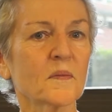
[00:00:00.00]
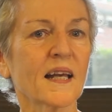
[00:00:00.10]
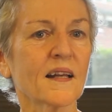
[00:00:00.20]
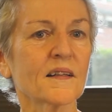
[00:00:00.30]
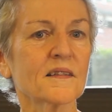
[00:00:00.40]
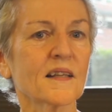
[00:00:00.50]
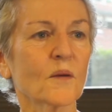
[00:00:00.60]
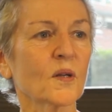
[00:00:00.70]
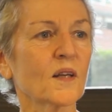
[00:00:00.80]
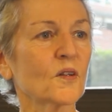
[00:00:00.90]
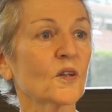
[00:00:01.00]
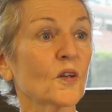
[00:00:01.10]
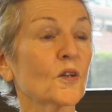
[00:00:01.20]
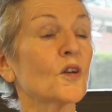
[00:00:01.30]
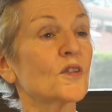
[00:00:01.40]
means that whenever you're
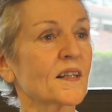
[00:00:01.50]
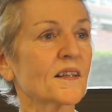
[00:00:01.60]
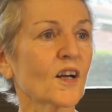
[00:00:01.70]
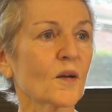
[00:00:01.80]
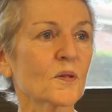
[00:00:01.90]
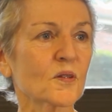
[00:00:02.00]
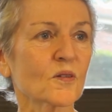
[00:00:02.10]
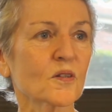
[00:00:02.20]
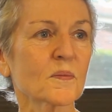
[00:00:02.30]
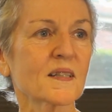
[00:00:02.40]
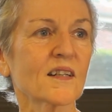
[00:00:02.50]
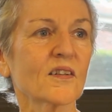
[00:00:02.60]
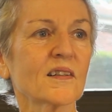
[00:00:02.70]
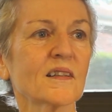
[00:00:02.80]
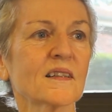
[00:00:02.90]
using the open source
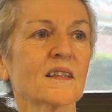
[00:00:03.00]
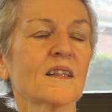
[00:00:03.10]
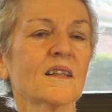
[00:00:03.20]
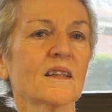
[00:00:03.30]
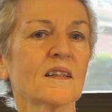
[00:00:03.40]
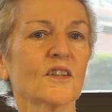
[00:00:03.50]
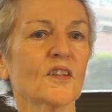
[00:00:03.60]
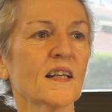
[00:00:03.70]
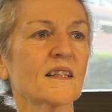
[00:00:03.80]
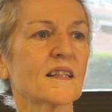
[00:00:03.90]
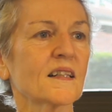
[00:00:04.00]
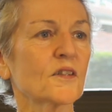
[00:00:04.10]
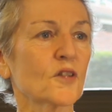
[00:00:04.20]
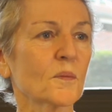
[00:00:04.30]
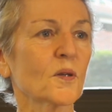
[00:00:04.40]
material, you need to
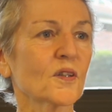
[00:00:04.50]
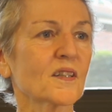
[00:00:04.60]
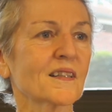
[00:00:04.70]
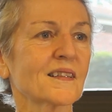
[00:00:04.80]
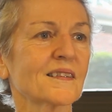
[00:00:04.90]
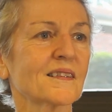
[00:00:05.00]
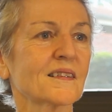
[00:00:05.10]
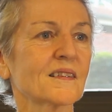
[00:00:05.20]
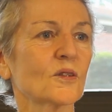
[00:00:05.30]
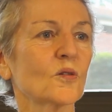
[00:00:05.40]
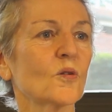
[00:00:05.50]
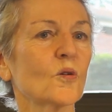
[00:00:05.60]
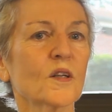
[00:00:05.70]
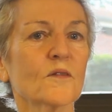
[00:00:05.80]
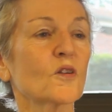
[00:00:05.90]
attribute
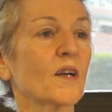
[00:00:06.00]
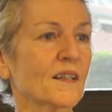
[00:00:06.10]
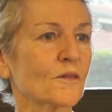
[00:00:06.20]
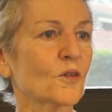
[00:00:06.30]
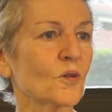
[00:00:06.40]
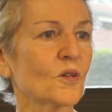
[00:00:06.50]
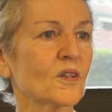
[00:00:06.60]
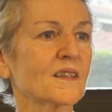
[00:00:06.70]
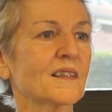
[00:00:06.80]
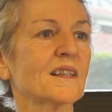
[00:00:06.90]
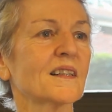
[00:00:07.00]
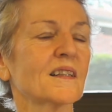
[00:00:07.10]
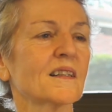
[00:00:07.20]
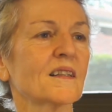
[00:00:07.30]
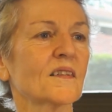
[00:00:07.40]
or give credit for
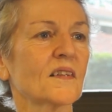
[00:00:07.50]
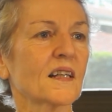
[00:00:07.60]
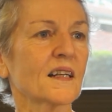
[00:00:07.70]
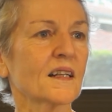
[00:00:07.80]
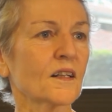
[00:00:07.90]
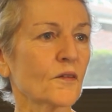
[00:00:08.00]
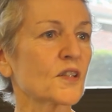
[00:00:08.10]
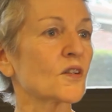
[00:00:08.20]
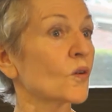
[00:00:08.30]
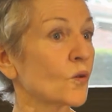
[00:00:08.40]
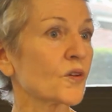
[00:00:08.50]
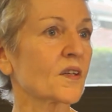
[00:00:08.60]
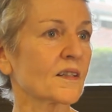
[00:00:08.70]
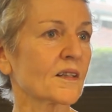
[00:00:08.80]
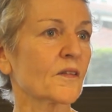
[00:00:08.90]
the original
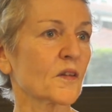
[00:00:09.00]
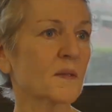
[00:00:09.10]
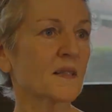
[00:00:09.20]
author of the